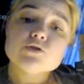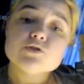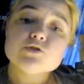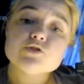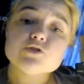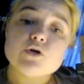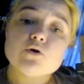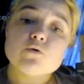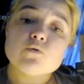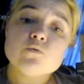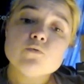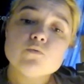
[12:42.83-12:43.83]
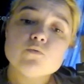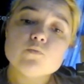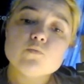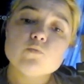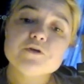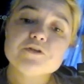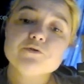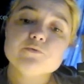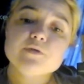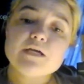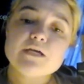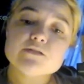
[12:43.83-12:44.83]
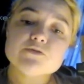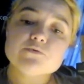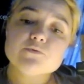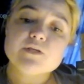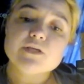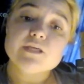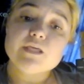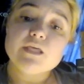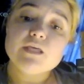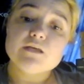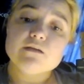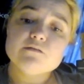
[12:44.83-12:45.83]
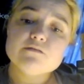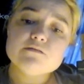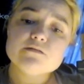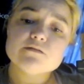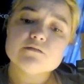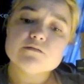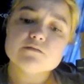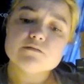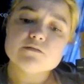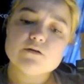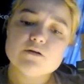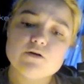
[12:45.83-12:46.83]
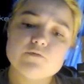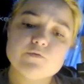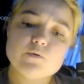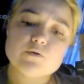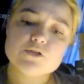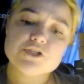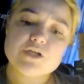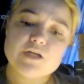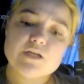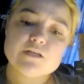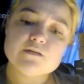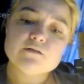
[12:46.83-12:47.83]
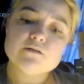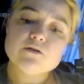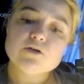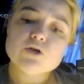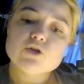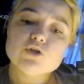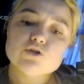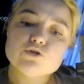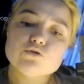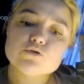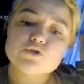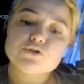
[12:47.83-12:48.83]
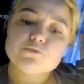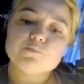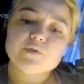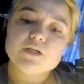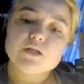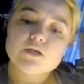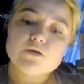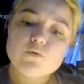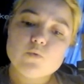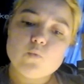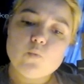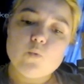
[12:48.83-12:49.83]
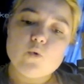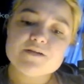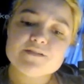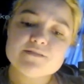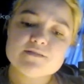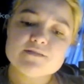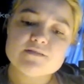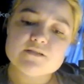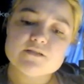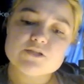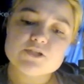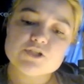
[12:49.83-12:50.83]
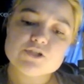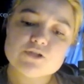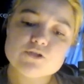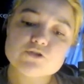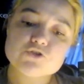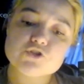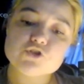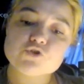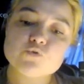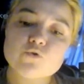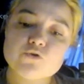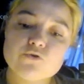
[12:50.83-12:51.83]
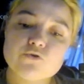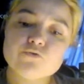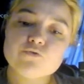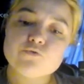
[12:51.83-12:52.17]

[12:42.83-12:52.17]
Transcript: So when you get to the end of your chain, you should be one stitch shorter